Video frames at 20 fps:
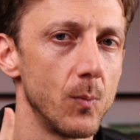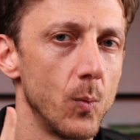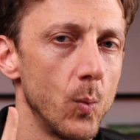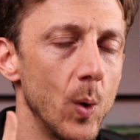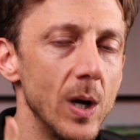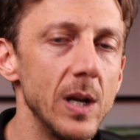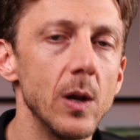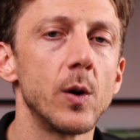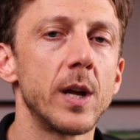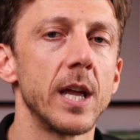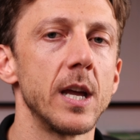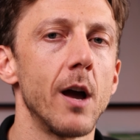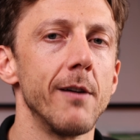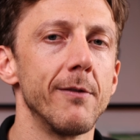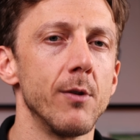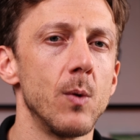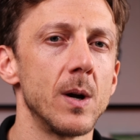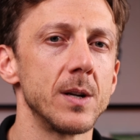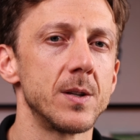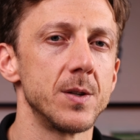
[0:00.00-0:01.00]
when looking over
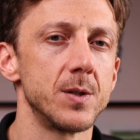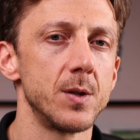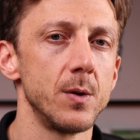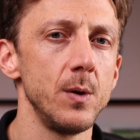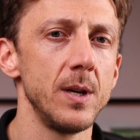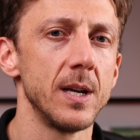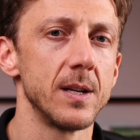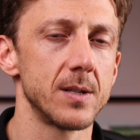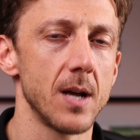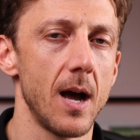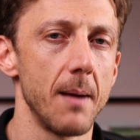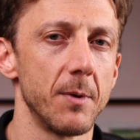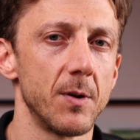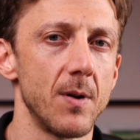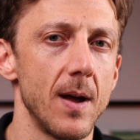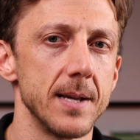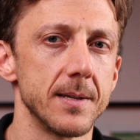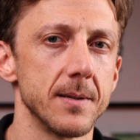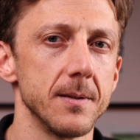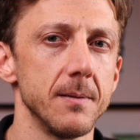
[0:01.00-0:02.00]
1 to 2 year time
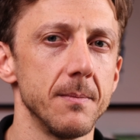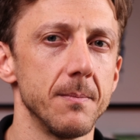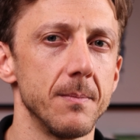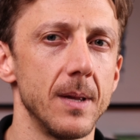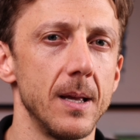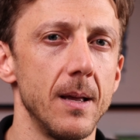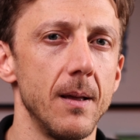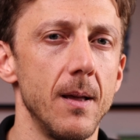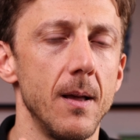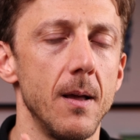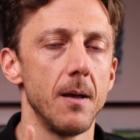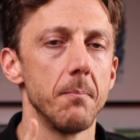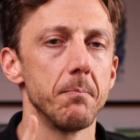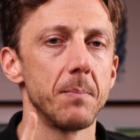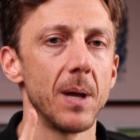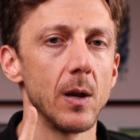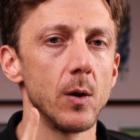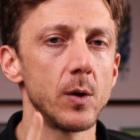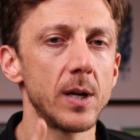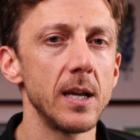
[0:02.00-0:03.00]
horizon.
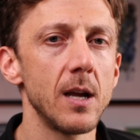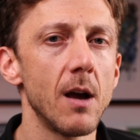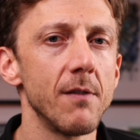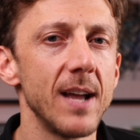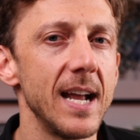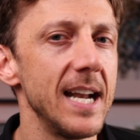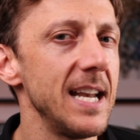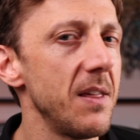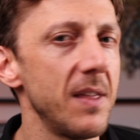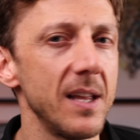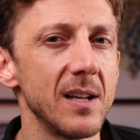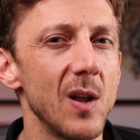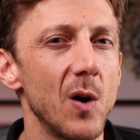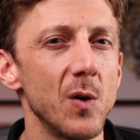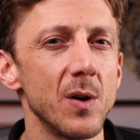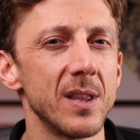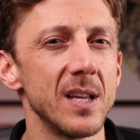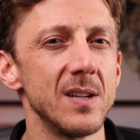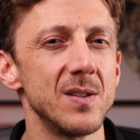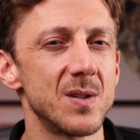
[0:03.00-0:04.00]
But looking over anything
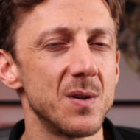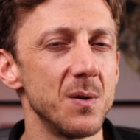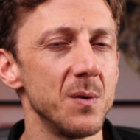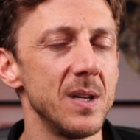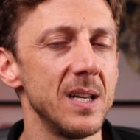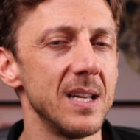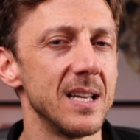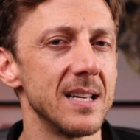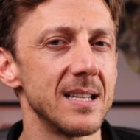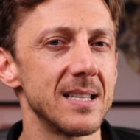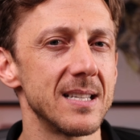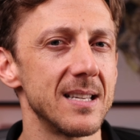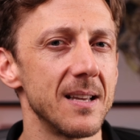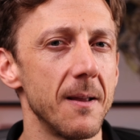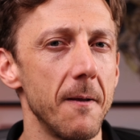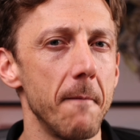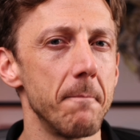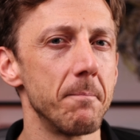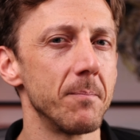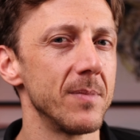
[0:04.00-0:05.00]
longer than 2 years,
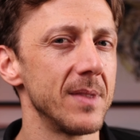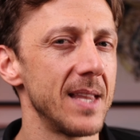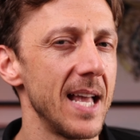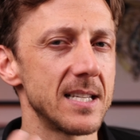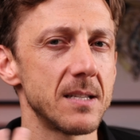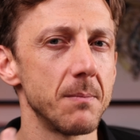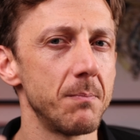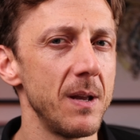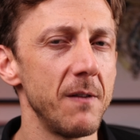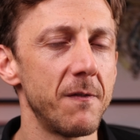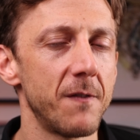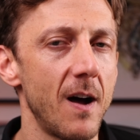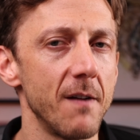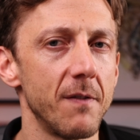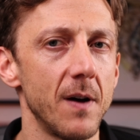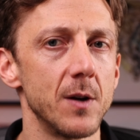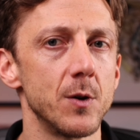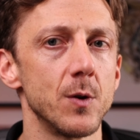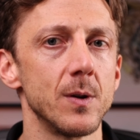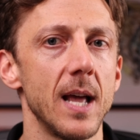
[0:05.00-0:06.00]
the S&P
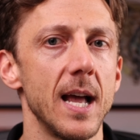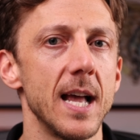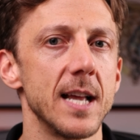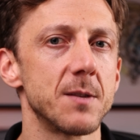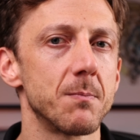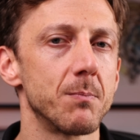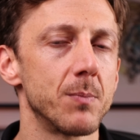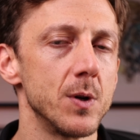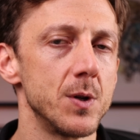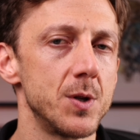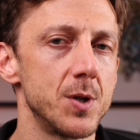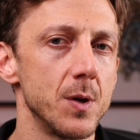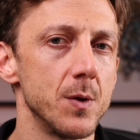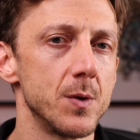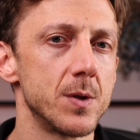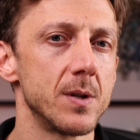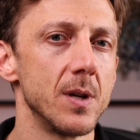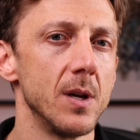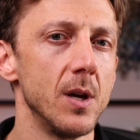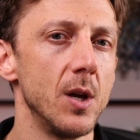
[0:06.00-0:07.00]
500 has
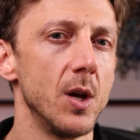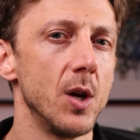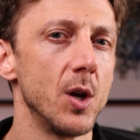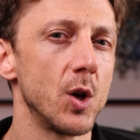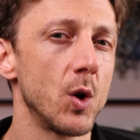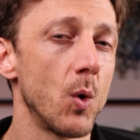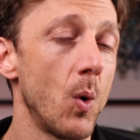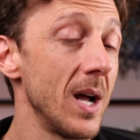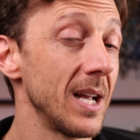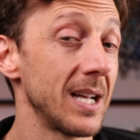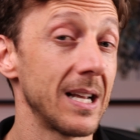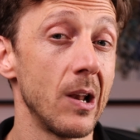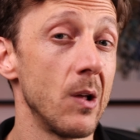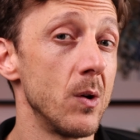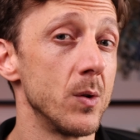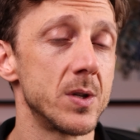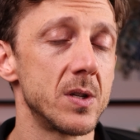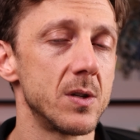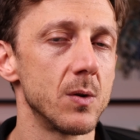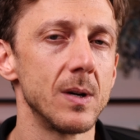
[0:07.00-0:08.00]
produced quite
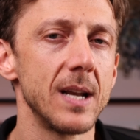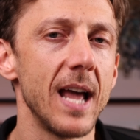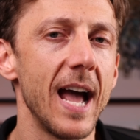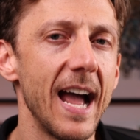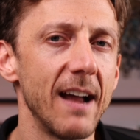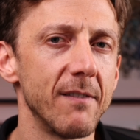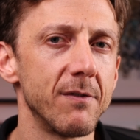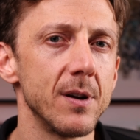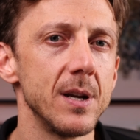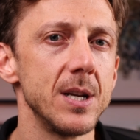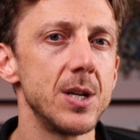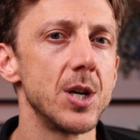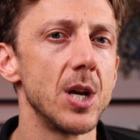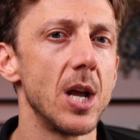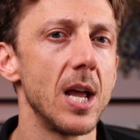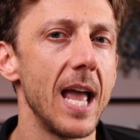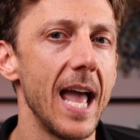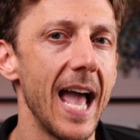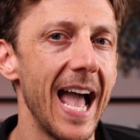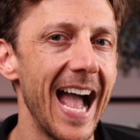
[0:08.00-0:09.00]
close to an average
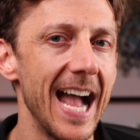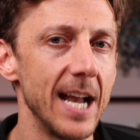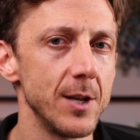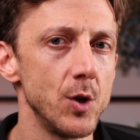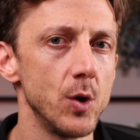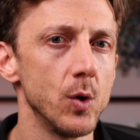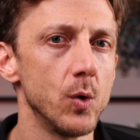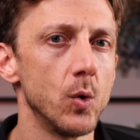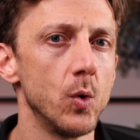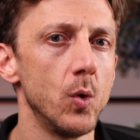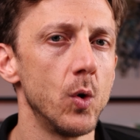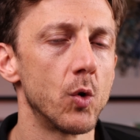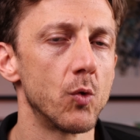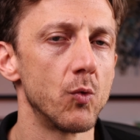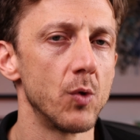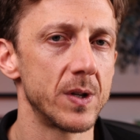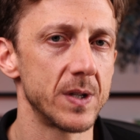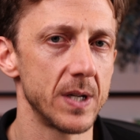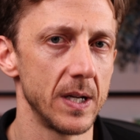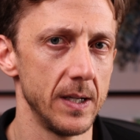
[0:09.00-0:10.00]
annual
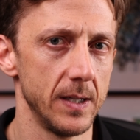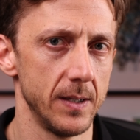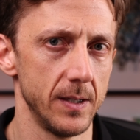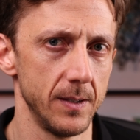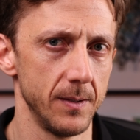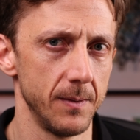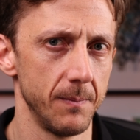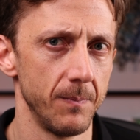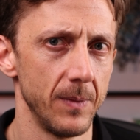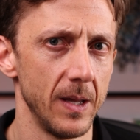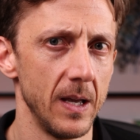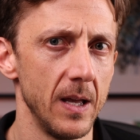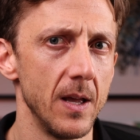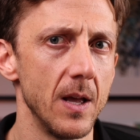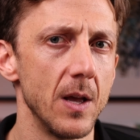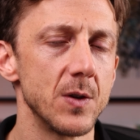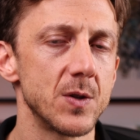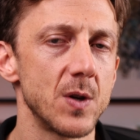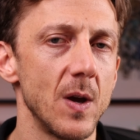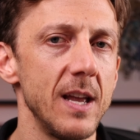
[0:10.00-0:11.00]
return.
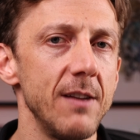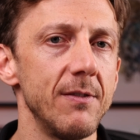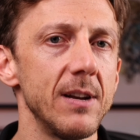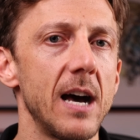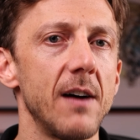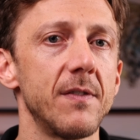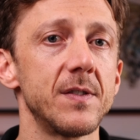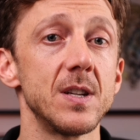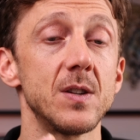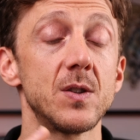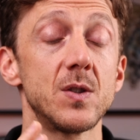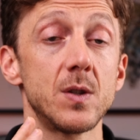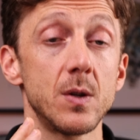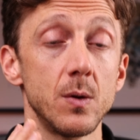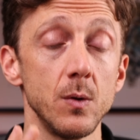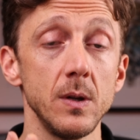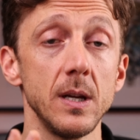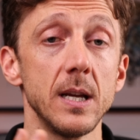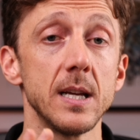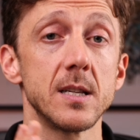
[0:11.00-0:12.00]
So even after
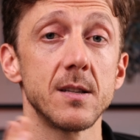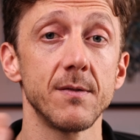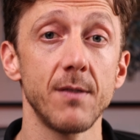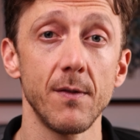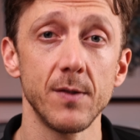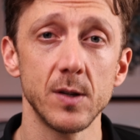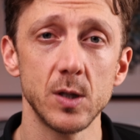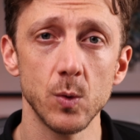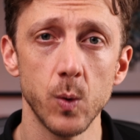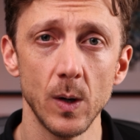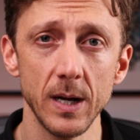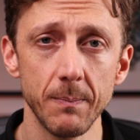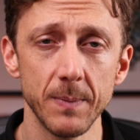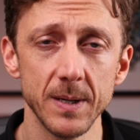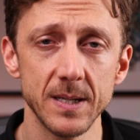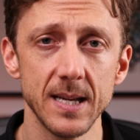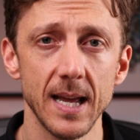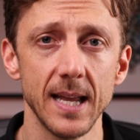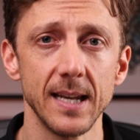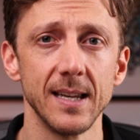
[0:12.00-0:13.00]
2 years of over
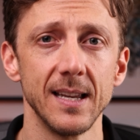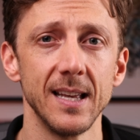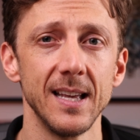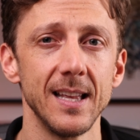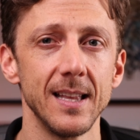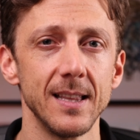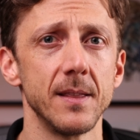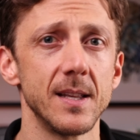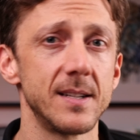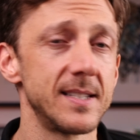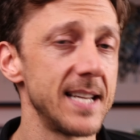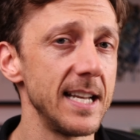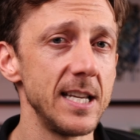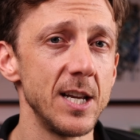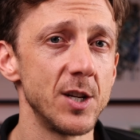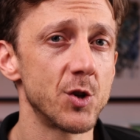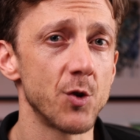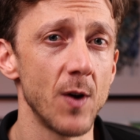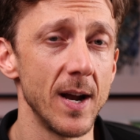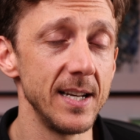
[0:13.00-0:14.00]
20%, the 10-year
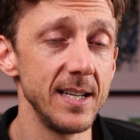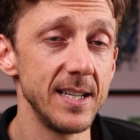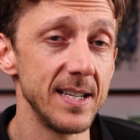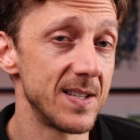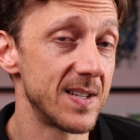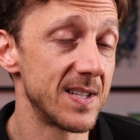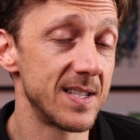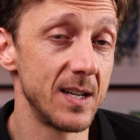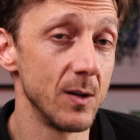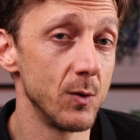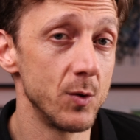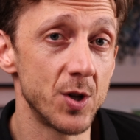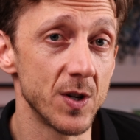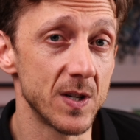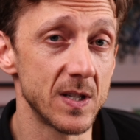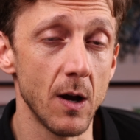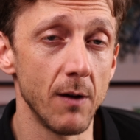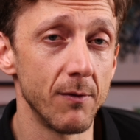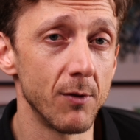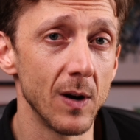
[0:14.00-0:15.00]
trend is still
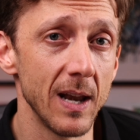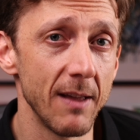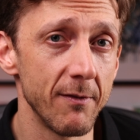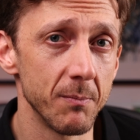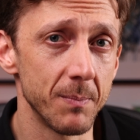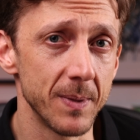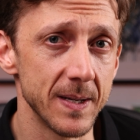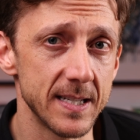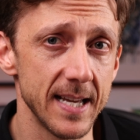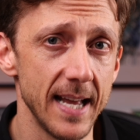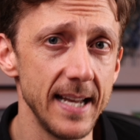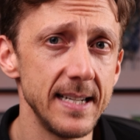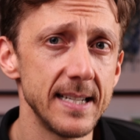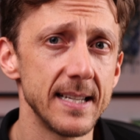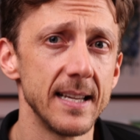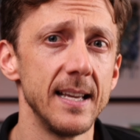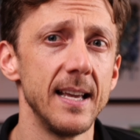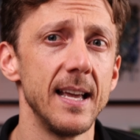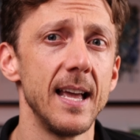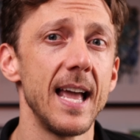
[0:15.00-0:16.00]
just over 11%.
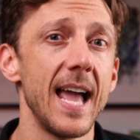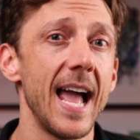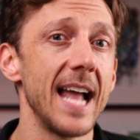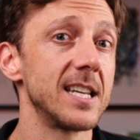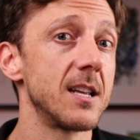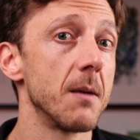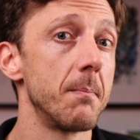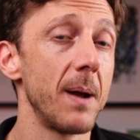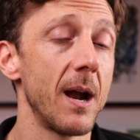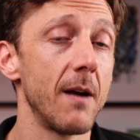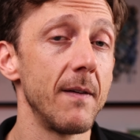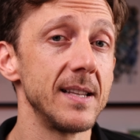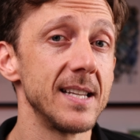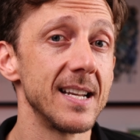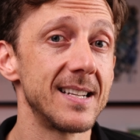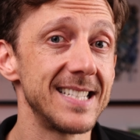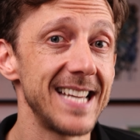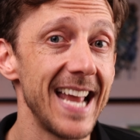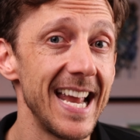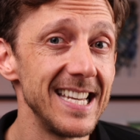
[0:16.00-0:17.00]
And comparing the
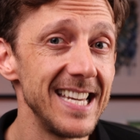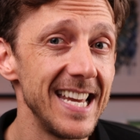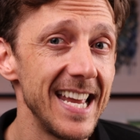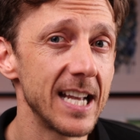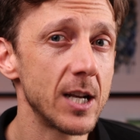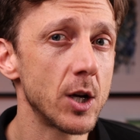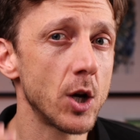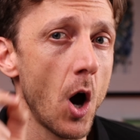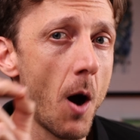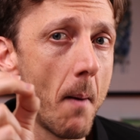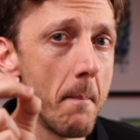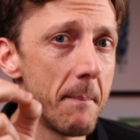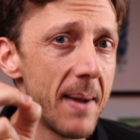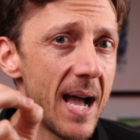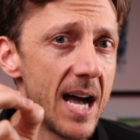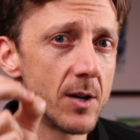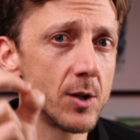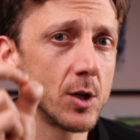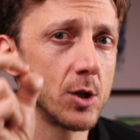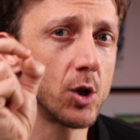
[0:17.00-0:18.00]
10-year
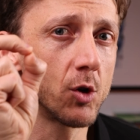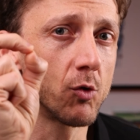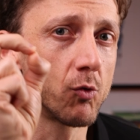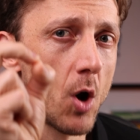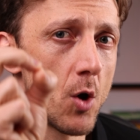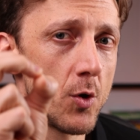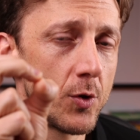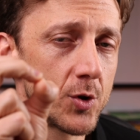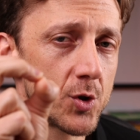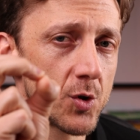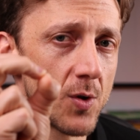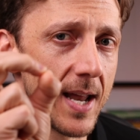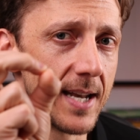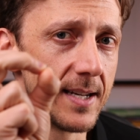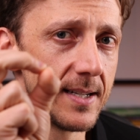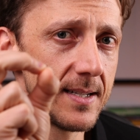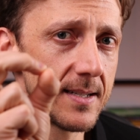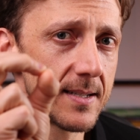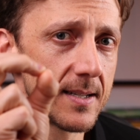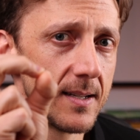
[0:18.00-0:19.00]
compounded growth
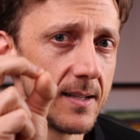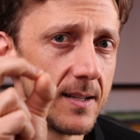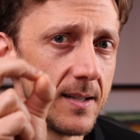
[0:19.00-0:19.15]
trend